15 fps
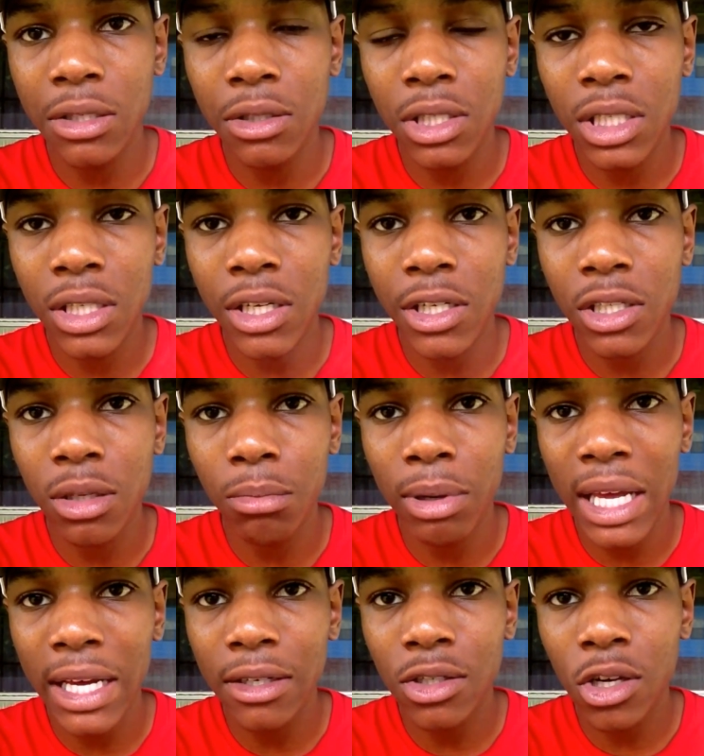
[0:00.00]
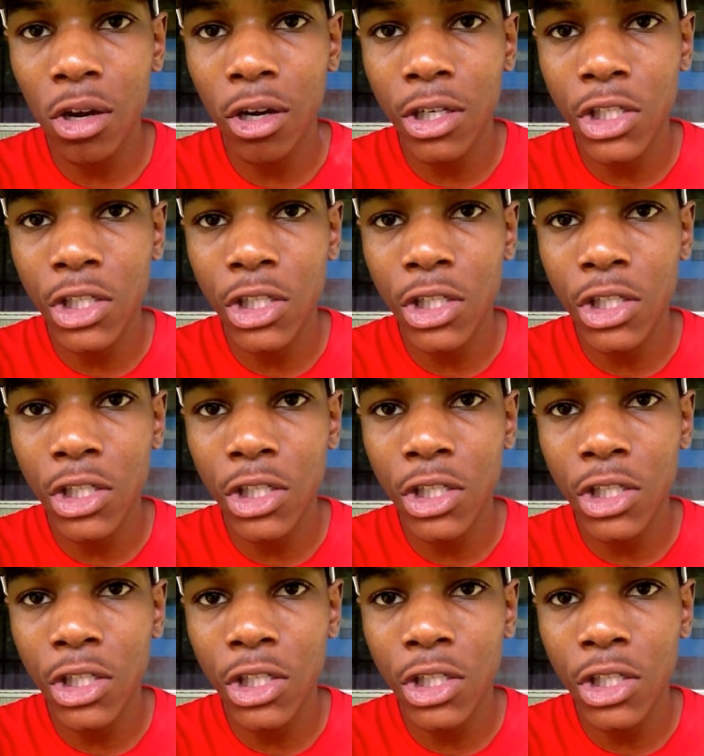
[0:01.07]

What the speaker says: You see there's the black tar